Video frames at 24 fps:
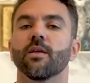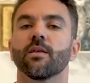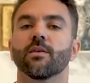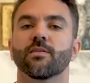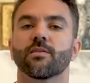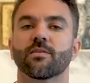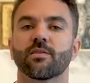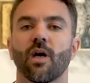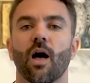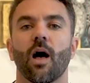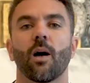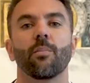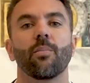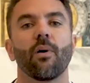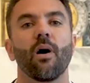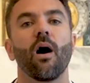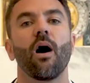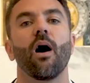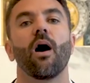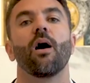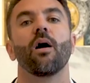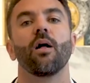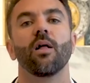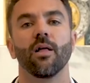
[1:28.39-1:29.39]
Stop
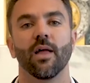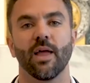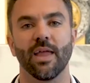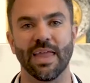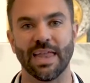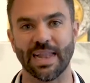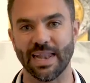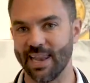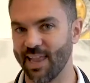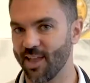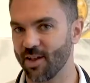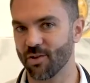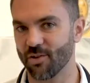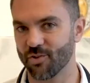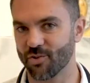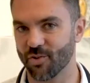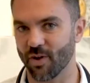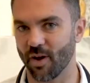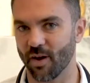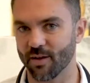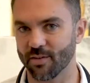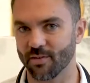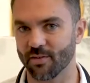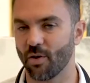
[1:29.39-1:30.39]
all illegal
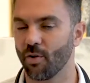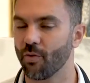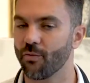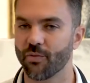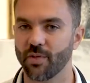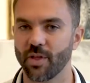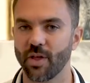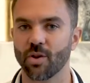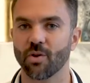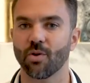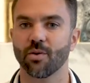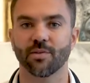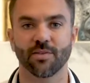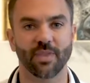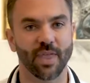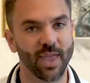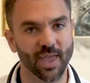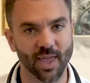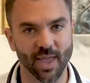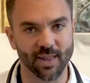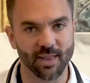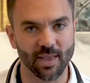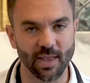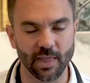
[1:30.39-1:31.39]
drugs. Hopefully you don't
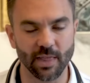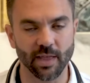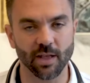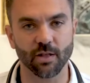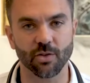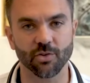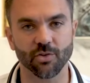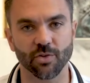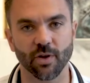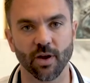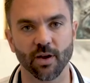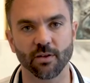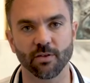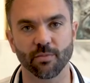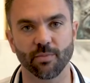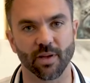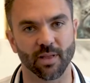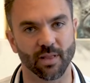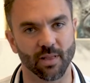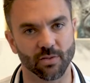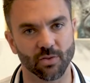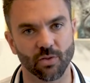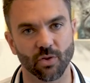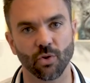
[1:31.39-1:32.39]
take any illegal drugs,
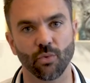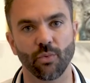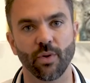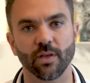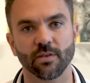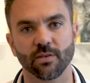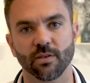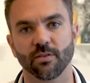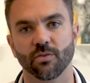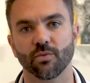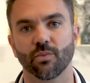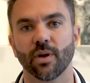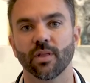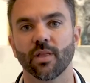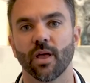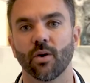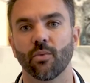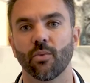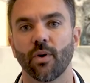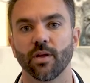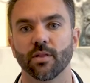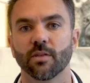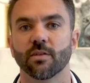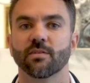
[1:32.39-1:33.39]
but two weeks is when I
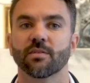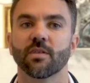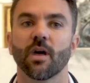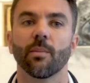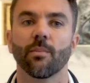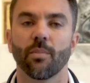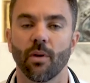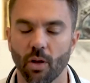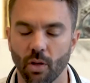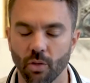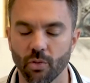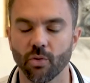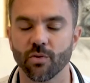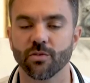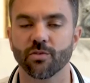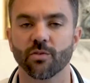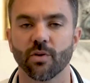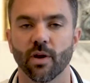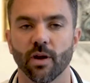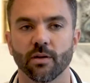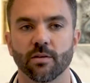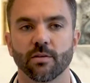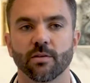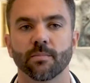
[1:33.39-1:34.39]
want you to stop all those
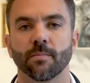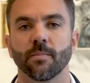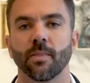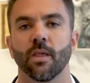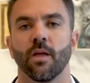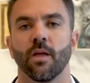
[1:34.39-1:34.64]
drugs.